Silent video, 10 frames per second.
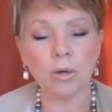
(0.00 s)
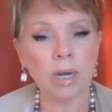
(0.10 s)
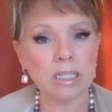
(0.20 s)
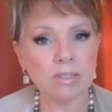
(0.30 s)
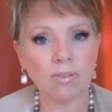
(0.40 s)

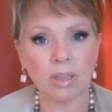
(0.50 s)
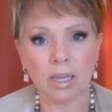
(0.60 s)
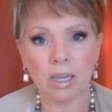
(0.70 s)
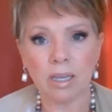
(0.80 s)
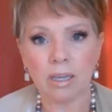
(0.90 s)

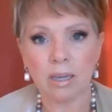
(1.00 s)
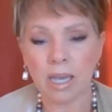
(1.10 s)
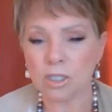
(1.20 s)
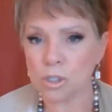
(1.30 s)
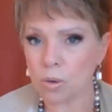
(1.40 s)
gracefully
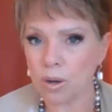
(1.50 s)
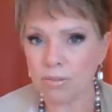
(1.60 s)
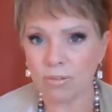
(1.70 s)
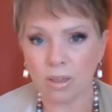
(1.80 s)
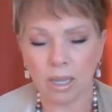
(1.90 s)
and
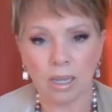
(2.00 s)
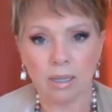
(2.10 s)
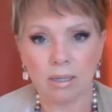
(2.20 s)
joyfully,